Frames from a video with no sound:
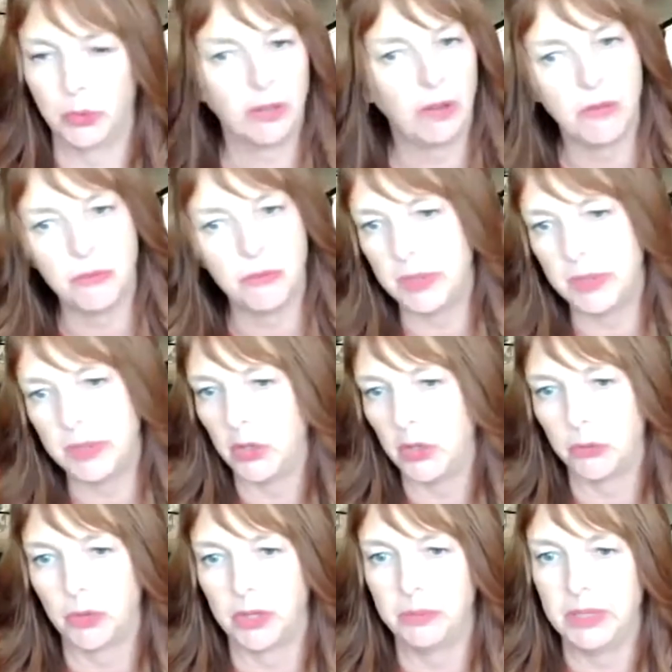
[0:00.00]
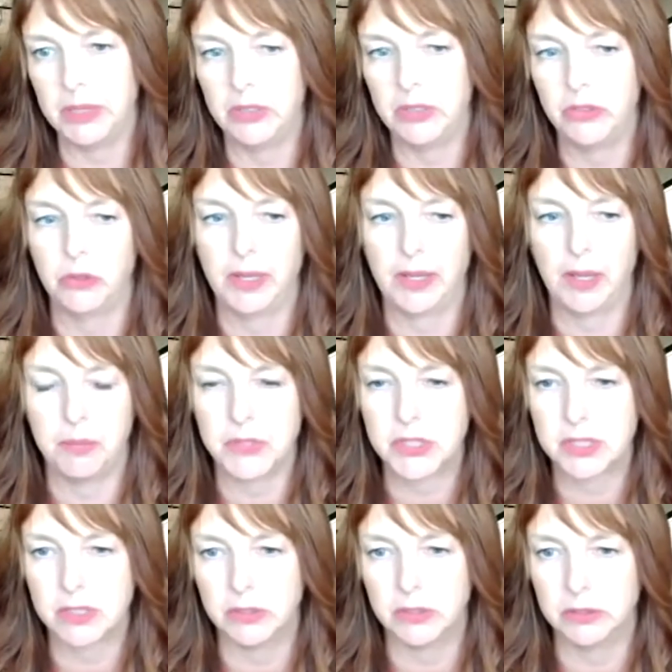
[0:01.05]
is or where I've been or what I've been doing.
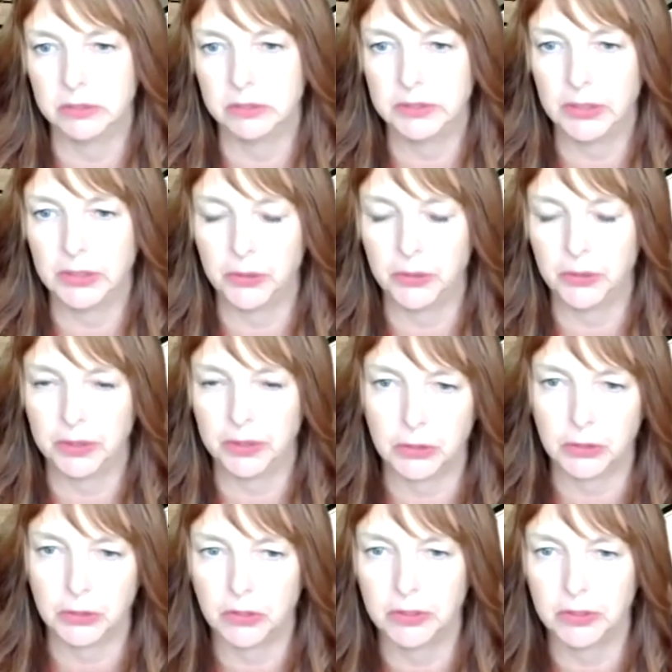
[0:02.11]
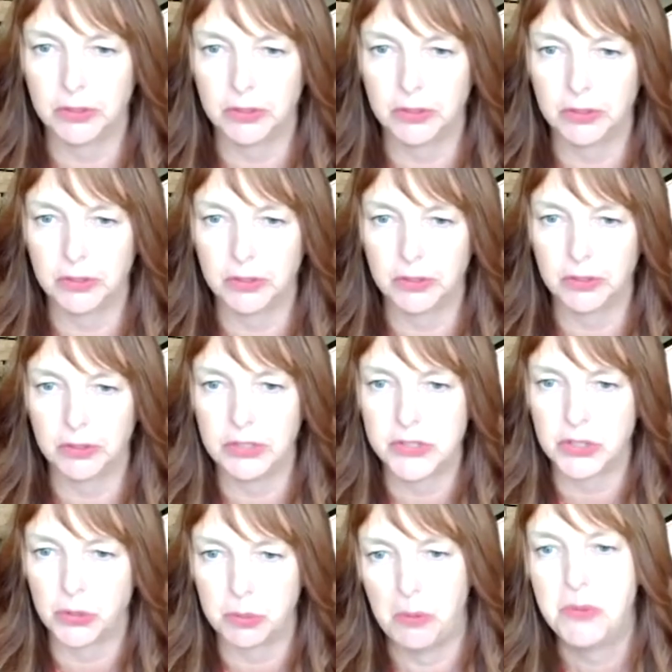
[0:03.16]
I'm still, the little girl that
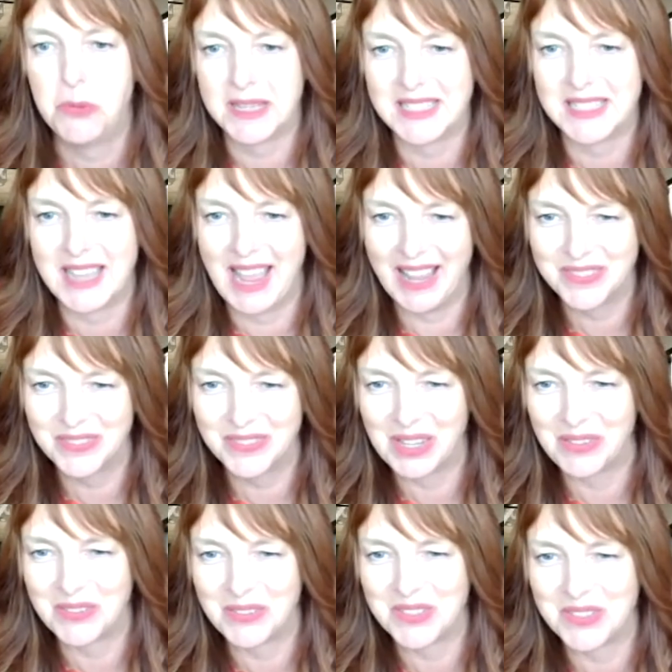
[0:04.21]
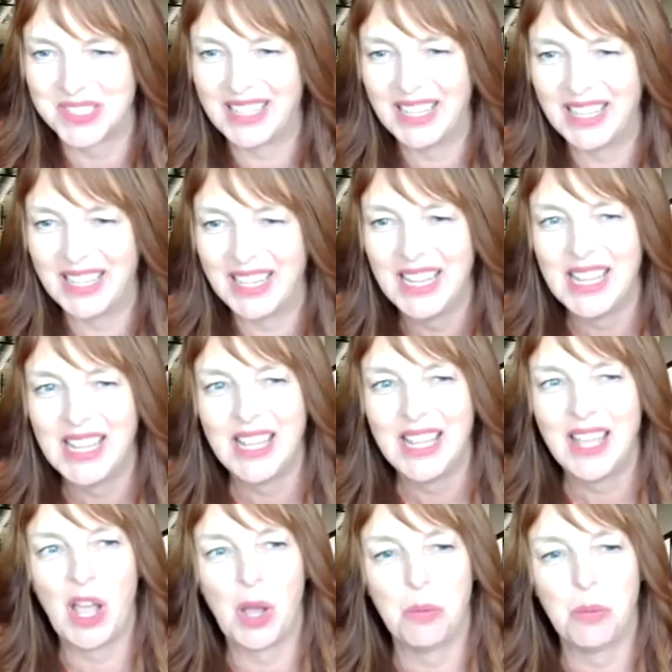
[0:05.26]
used to go to the bar with my dad when I was a kid.
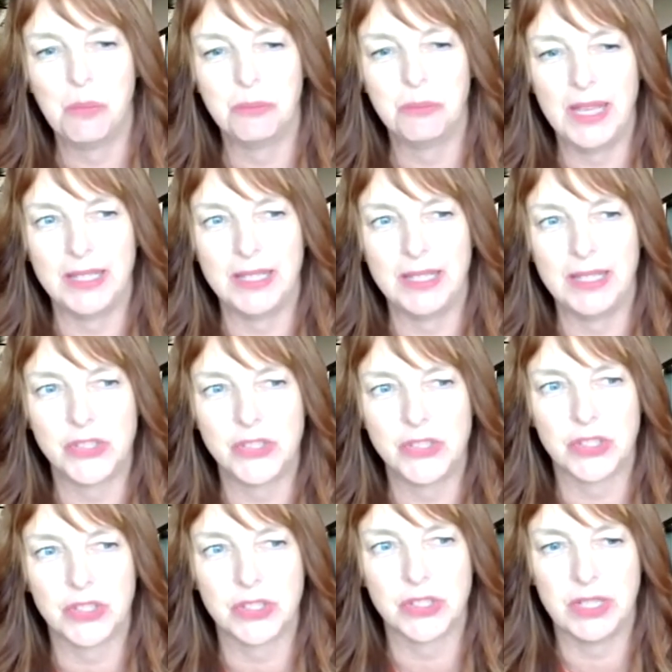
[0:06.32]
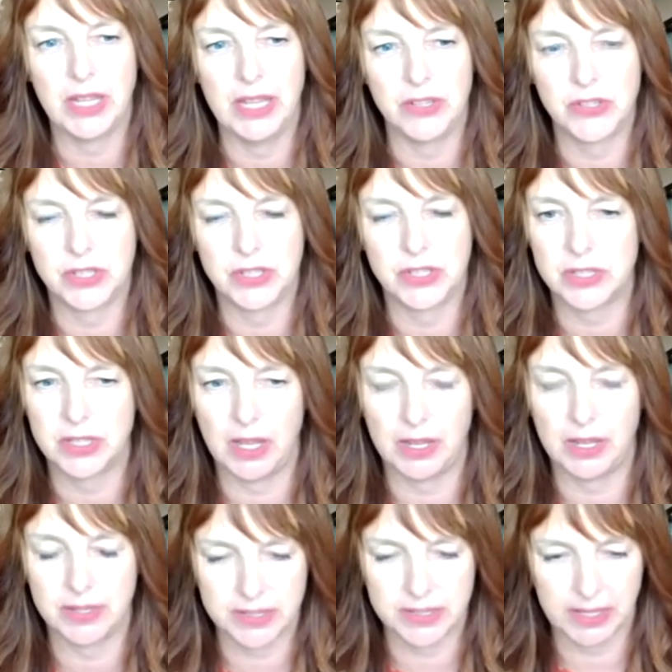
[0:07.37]
And it's just
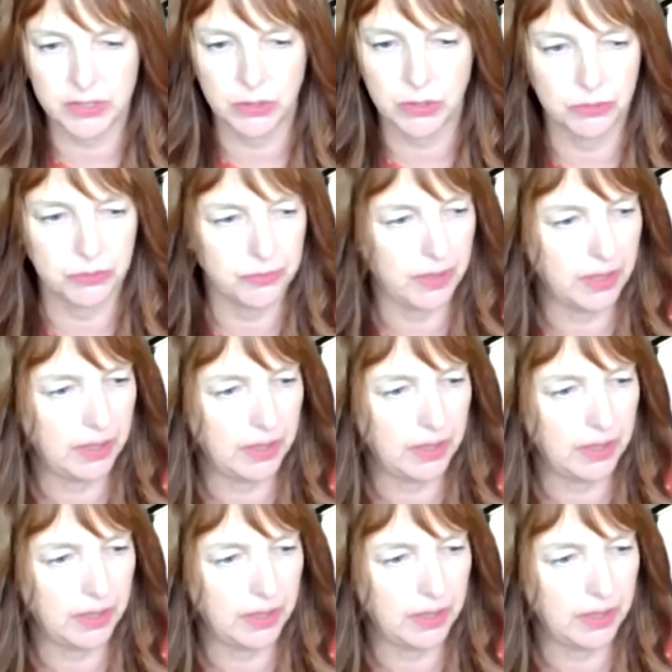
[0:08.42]
that sense of